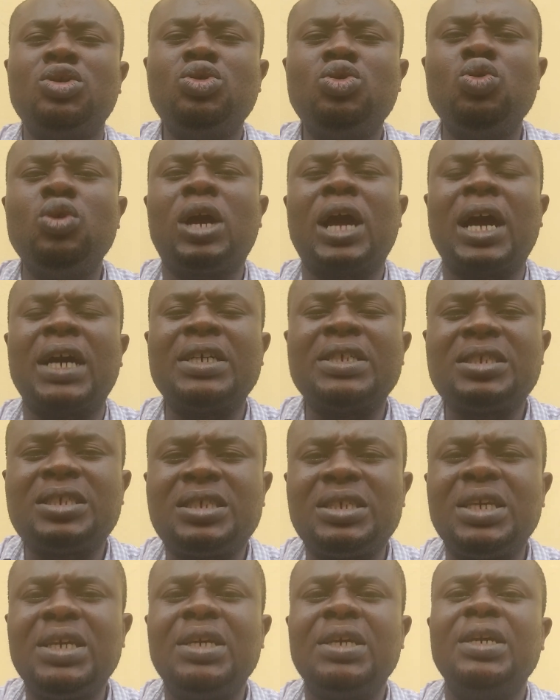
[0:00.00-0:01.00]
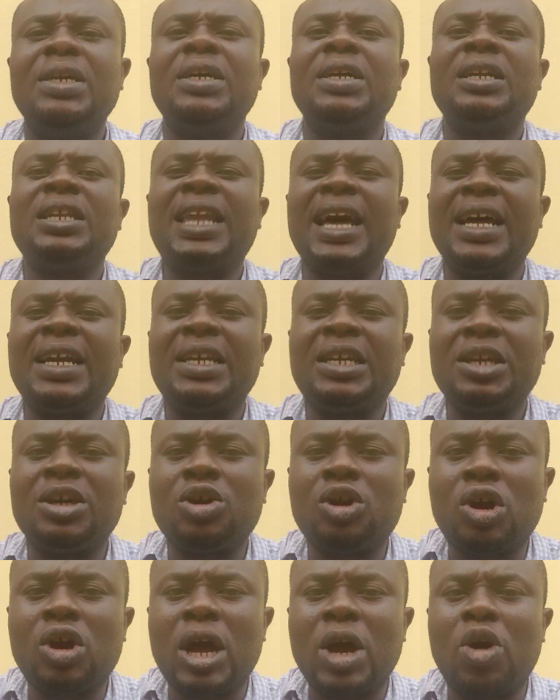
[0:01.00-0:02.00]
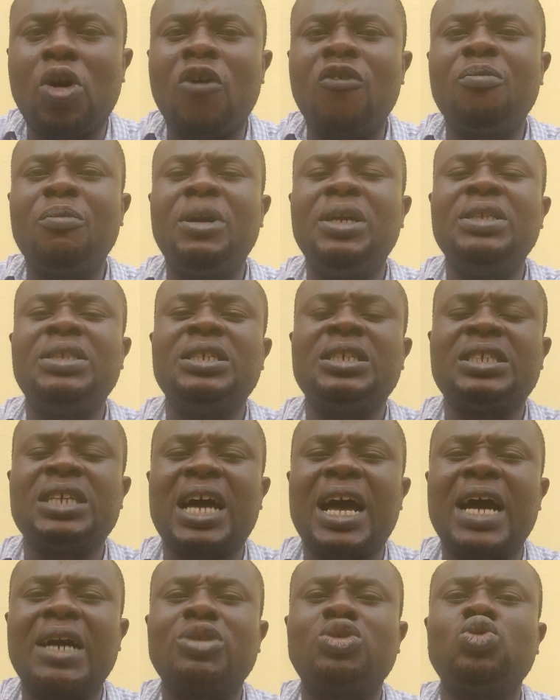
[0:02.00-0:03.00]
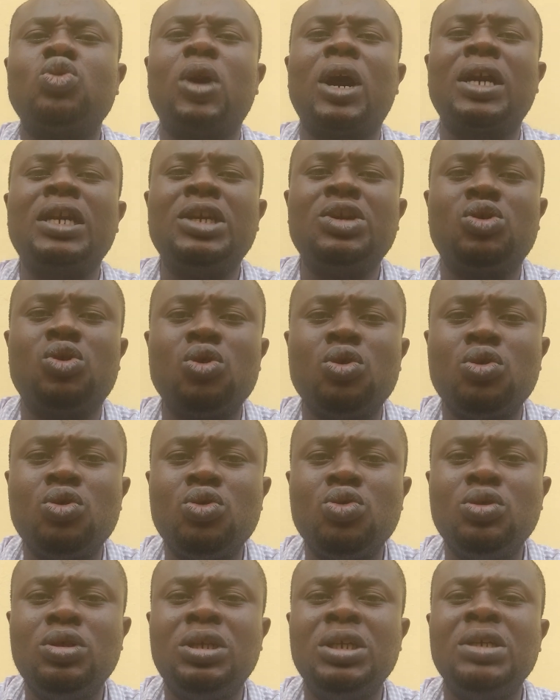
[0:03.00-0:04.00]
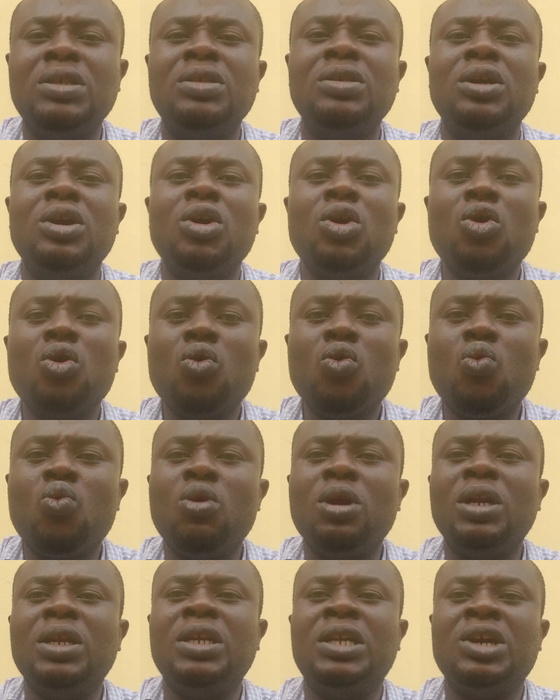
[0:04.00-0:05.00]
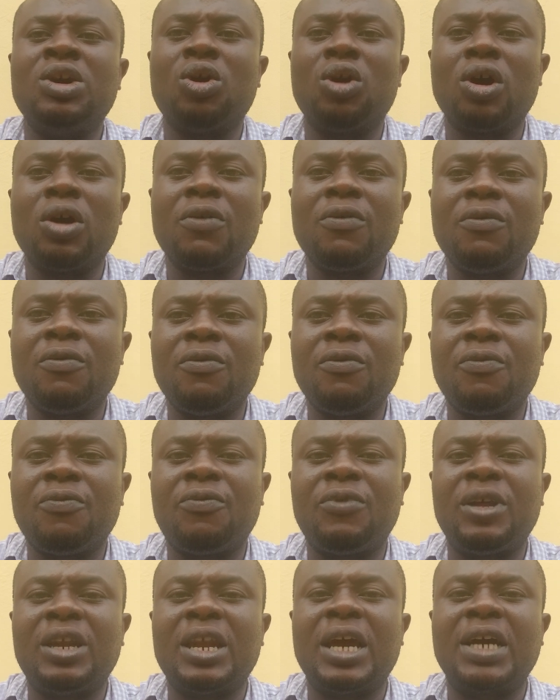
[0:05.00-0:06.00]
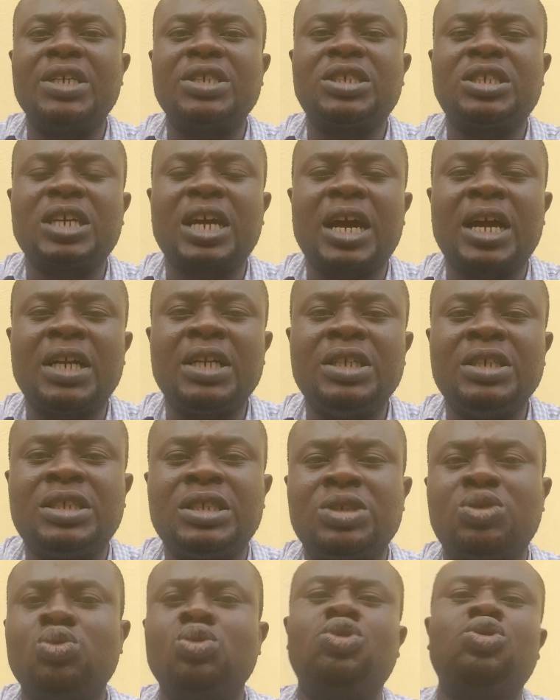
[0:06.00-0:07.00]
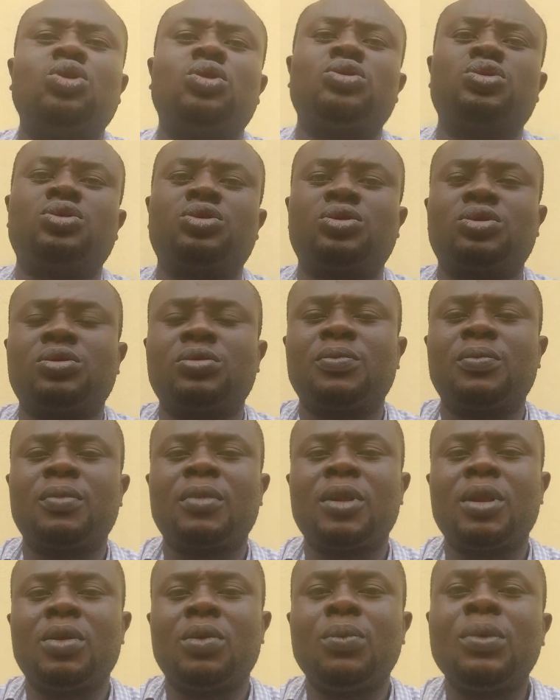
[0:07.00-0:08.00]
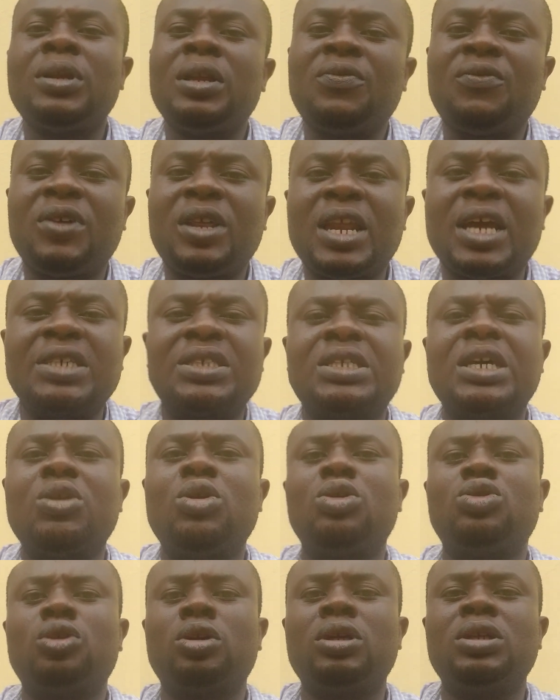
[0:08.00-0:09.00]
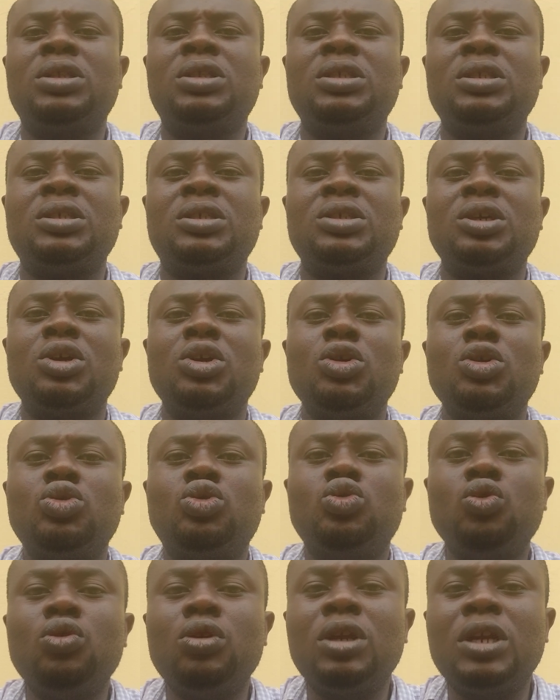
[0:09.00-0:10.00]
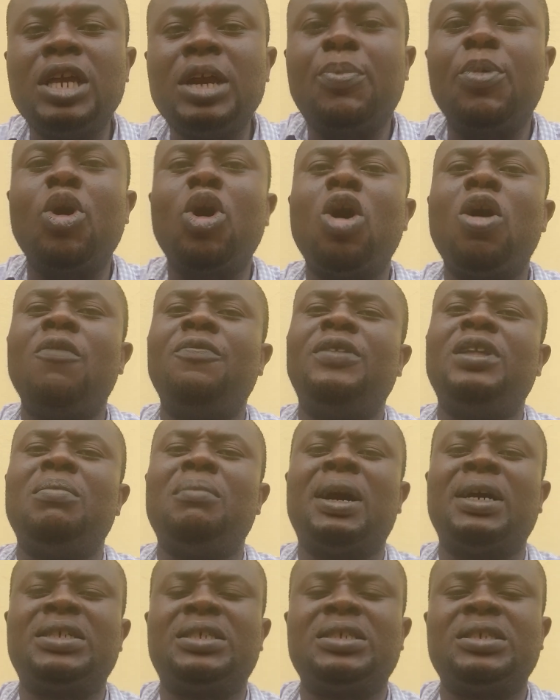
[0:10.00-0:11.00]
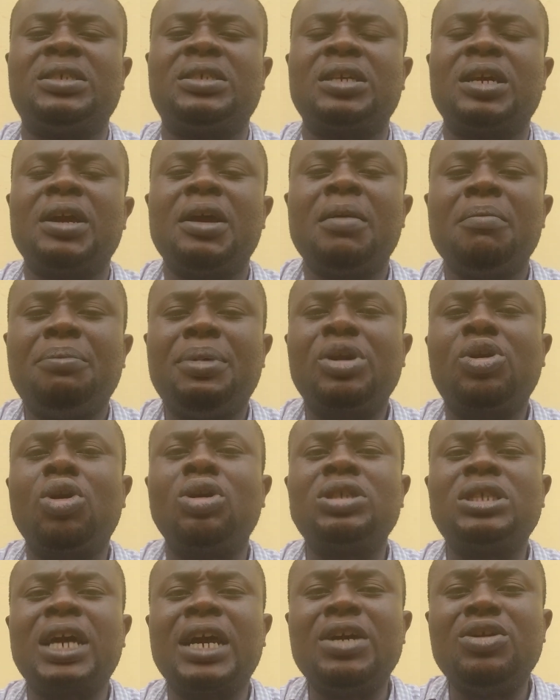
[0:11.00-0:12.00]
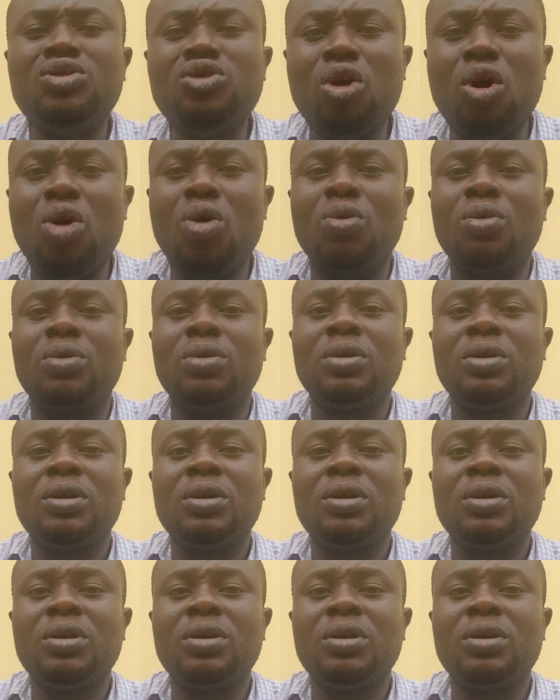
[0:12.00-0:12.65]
You can see that the government is actually colluding with the financial institutions, with the financial authorities to rip off the masses, because I know